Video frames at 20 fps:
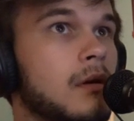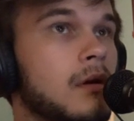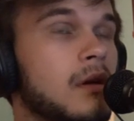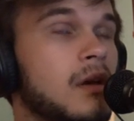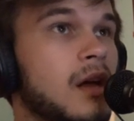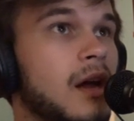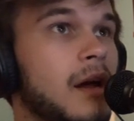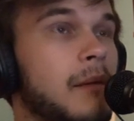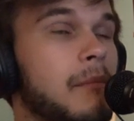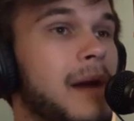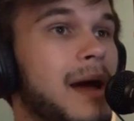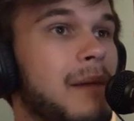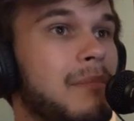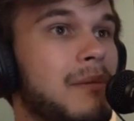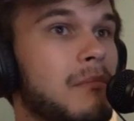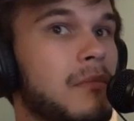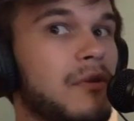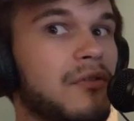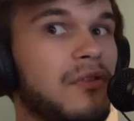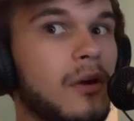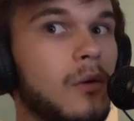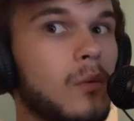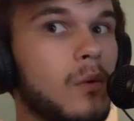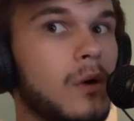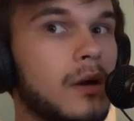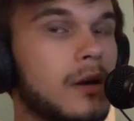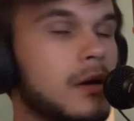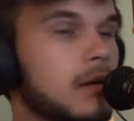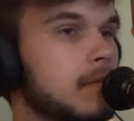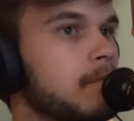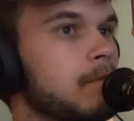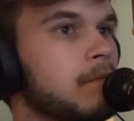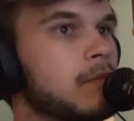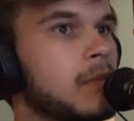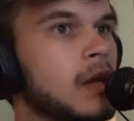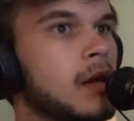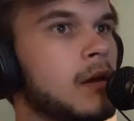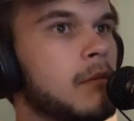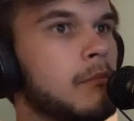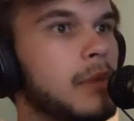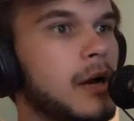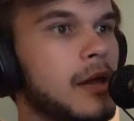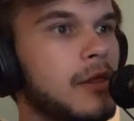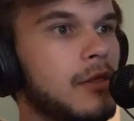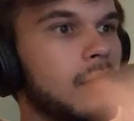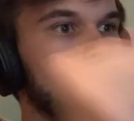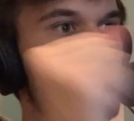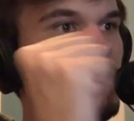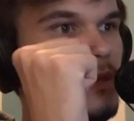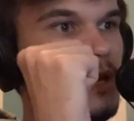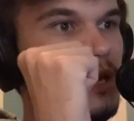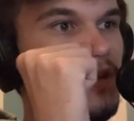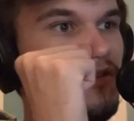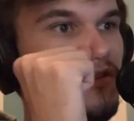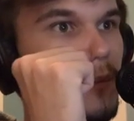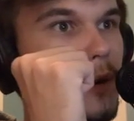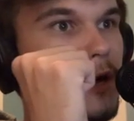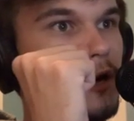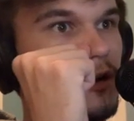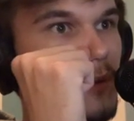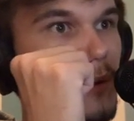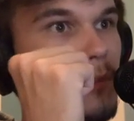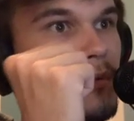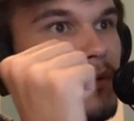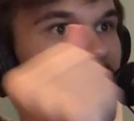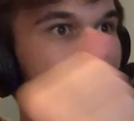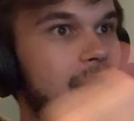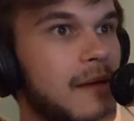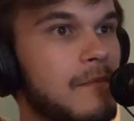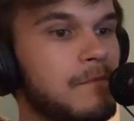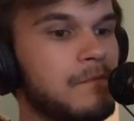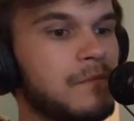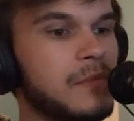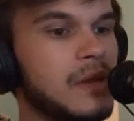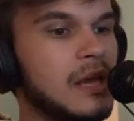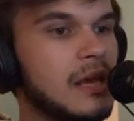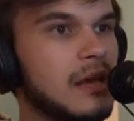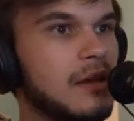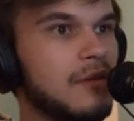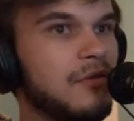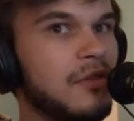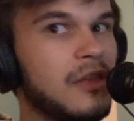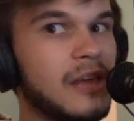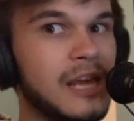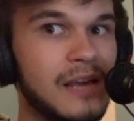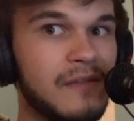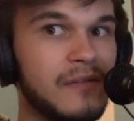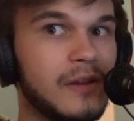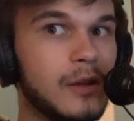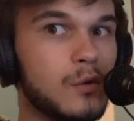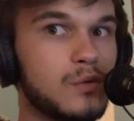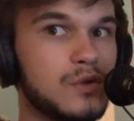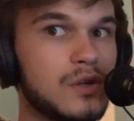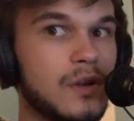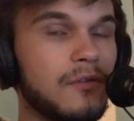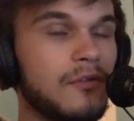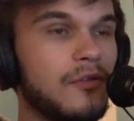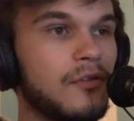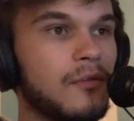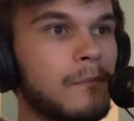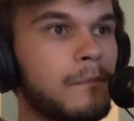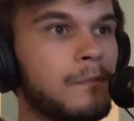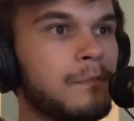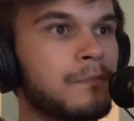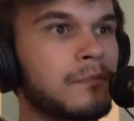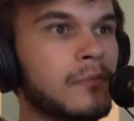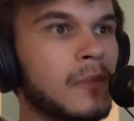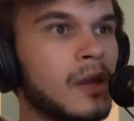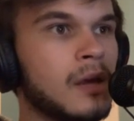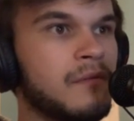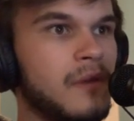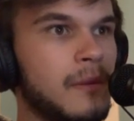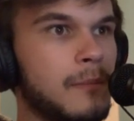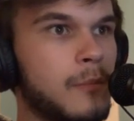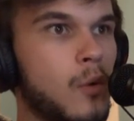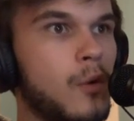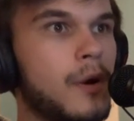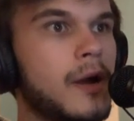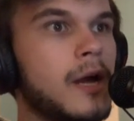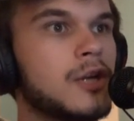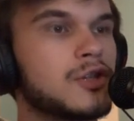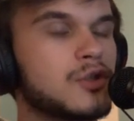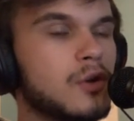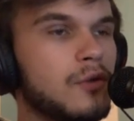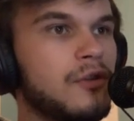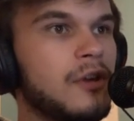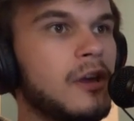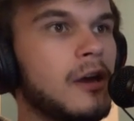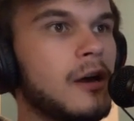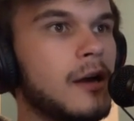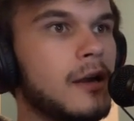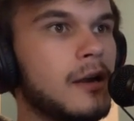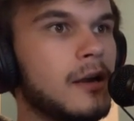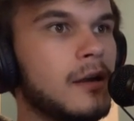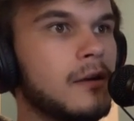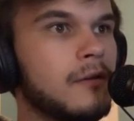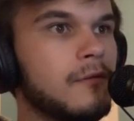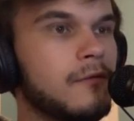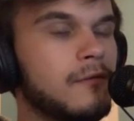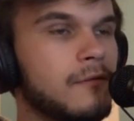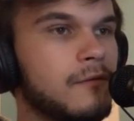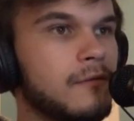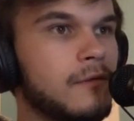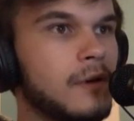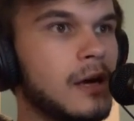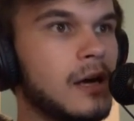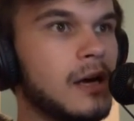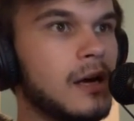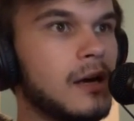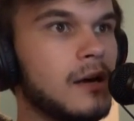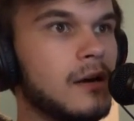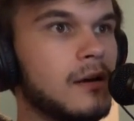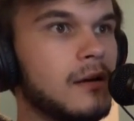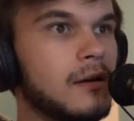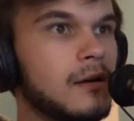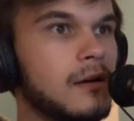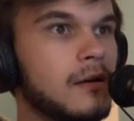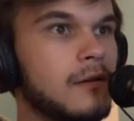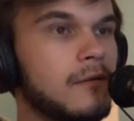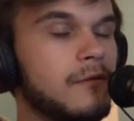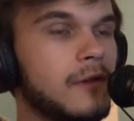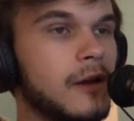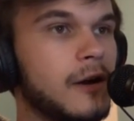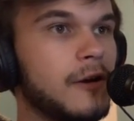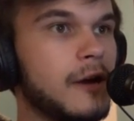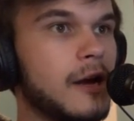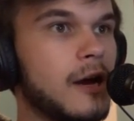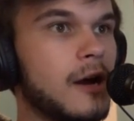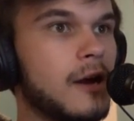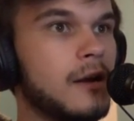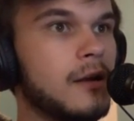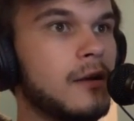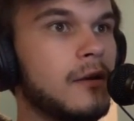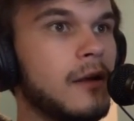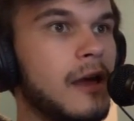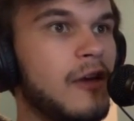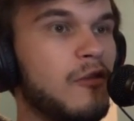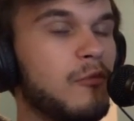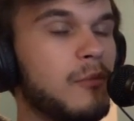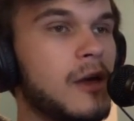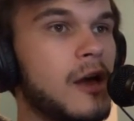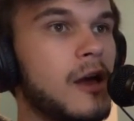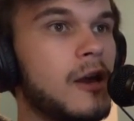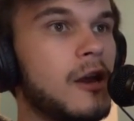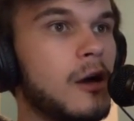I might be missing one. But the easy way to remember that is the evolutions. Vaporeon, Jolteon, Flareon, Espeon,